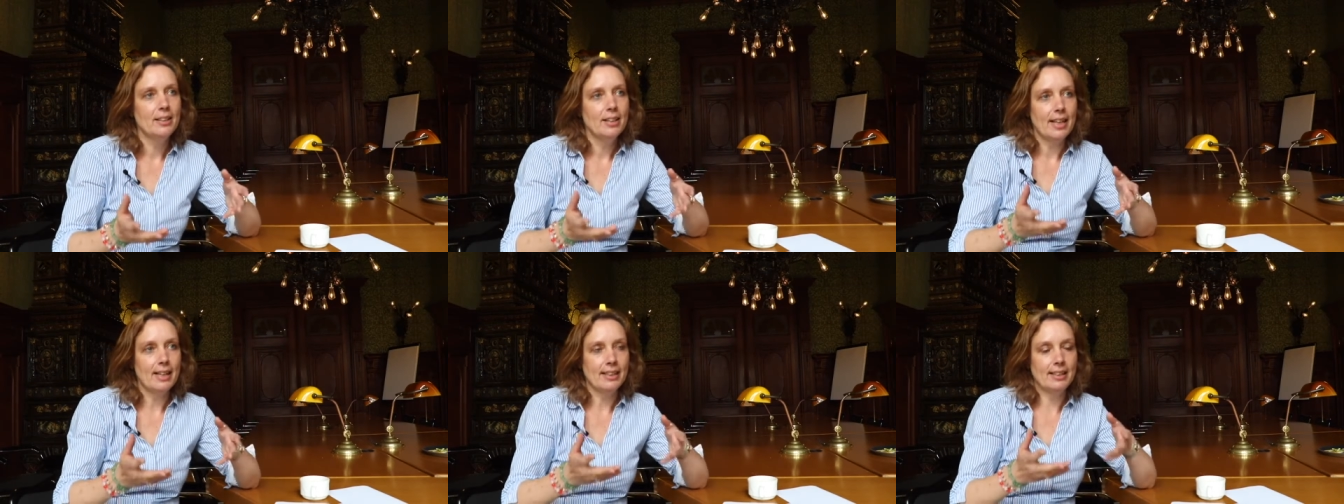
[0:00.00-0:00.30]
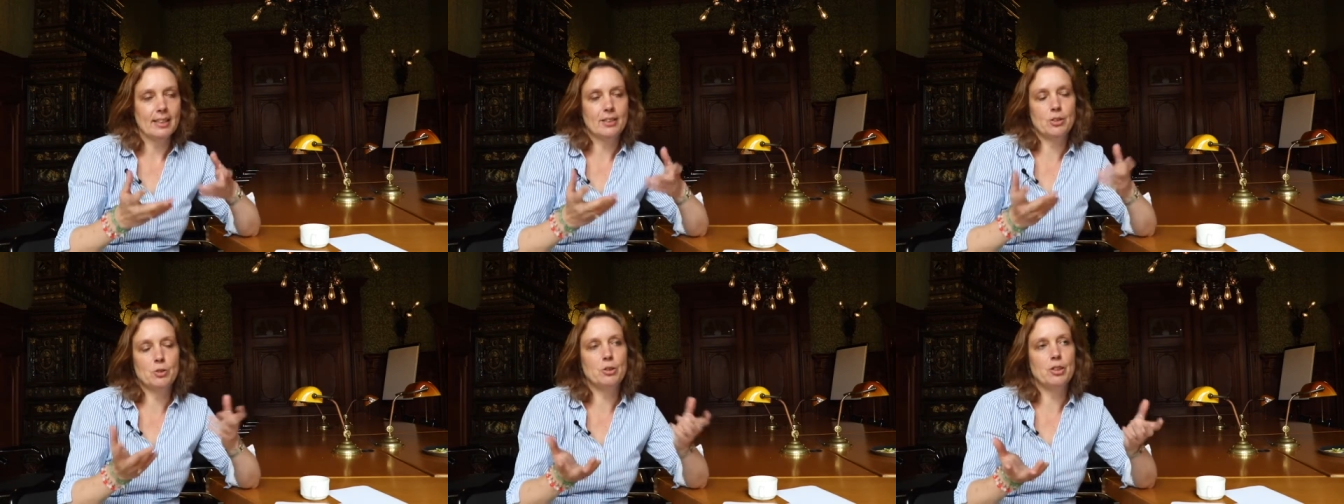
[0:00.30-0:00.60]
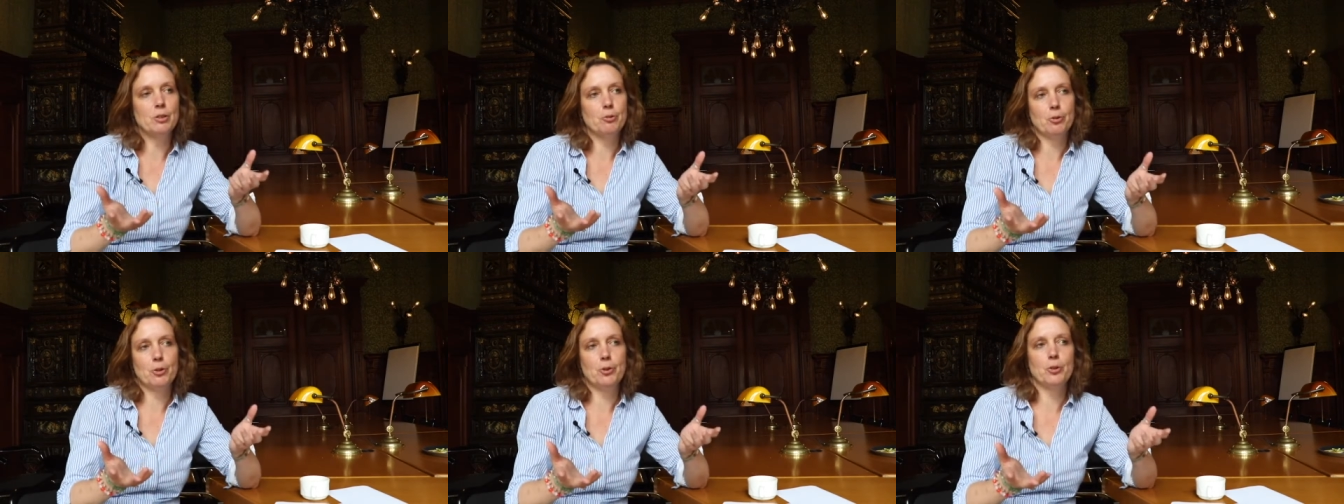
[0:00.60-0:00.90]
And that's
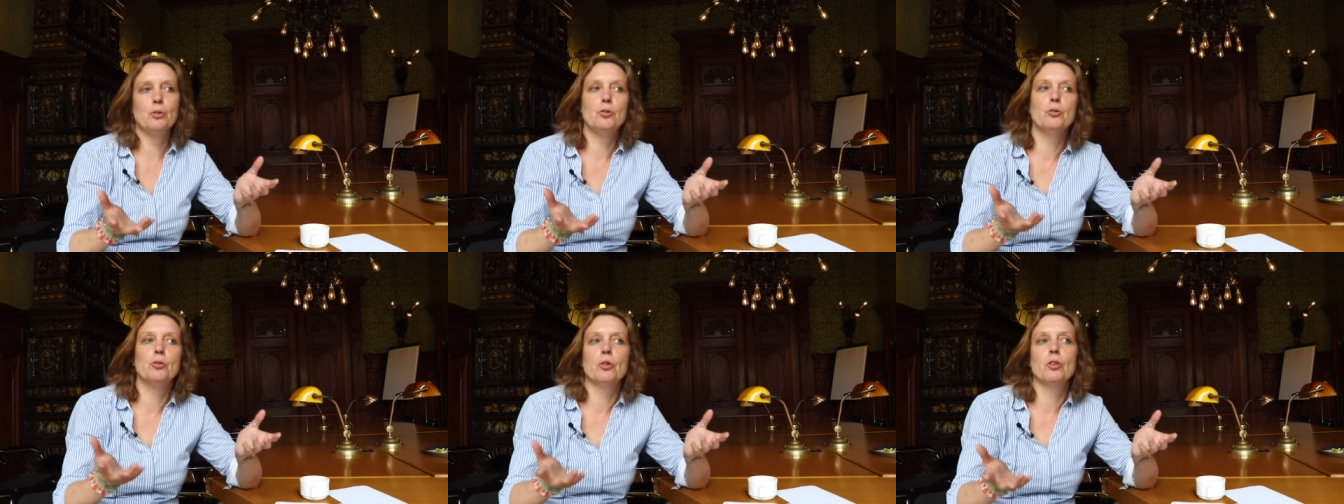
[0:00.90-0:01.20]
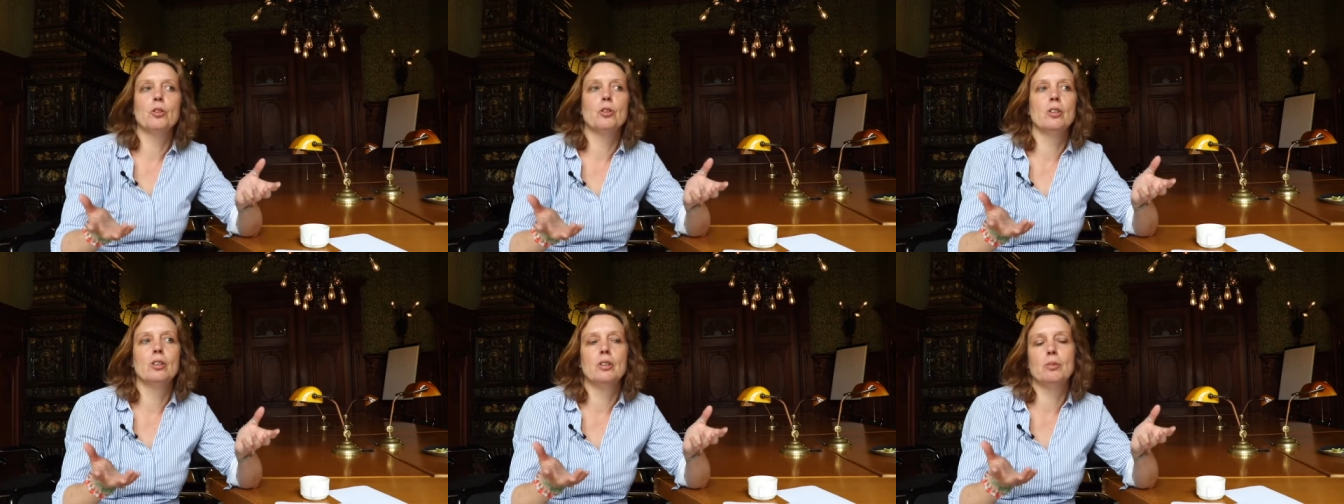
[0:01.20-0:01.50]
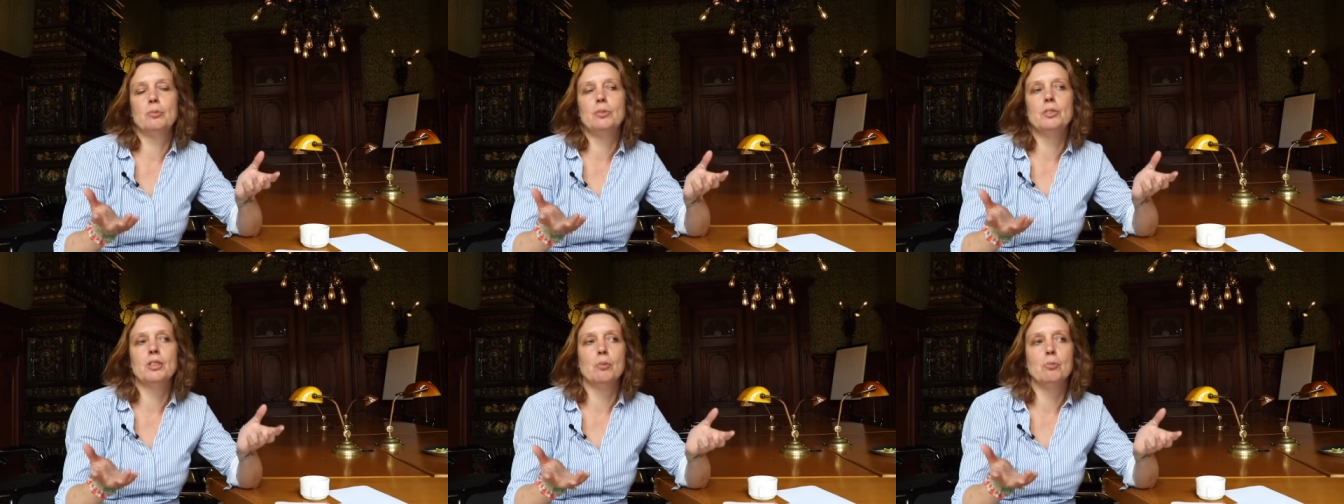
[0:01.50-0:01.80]
difficult
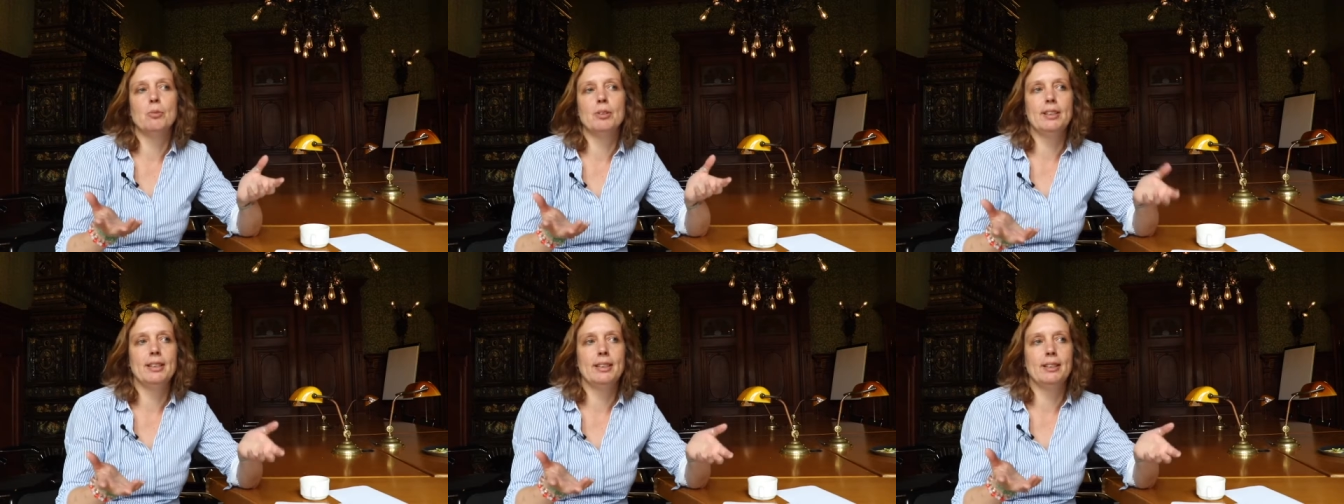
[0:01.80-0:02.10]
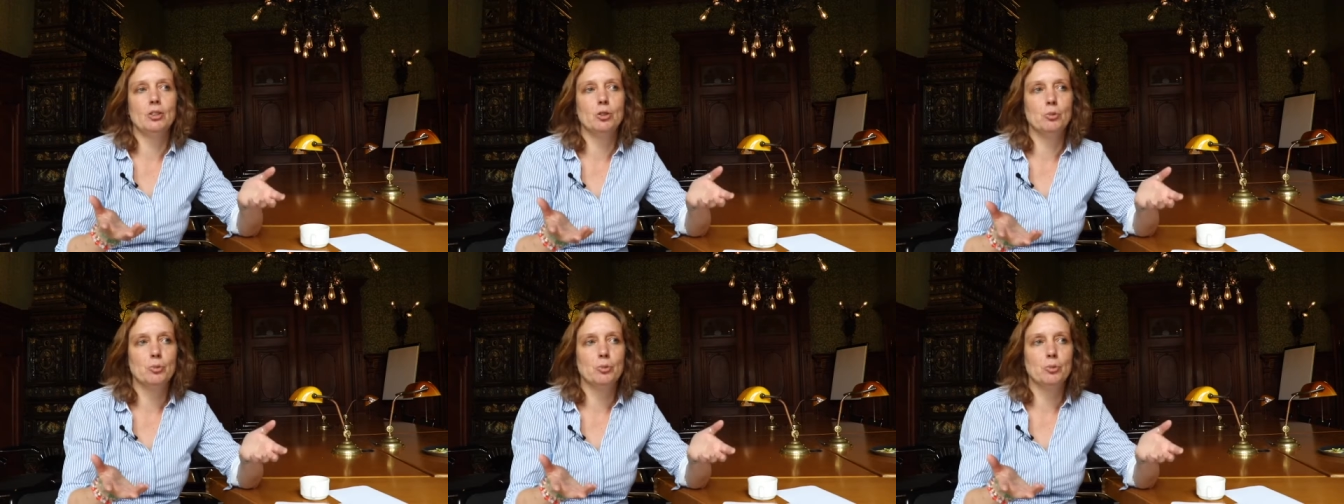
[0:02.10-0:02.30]
for someone in